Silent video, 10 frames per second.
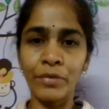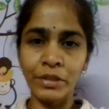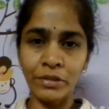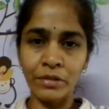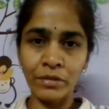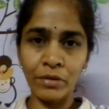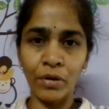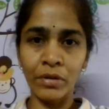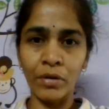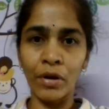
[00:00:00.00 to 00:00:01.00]
questions
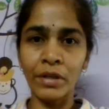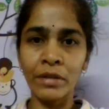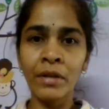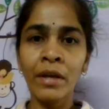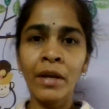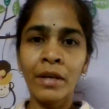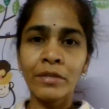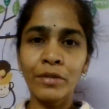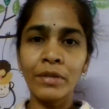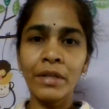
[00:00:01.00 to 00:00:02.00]
or not.
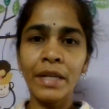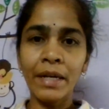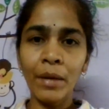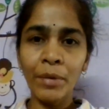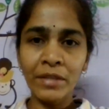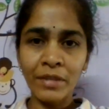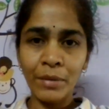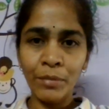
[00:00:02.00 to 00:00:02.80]
So the database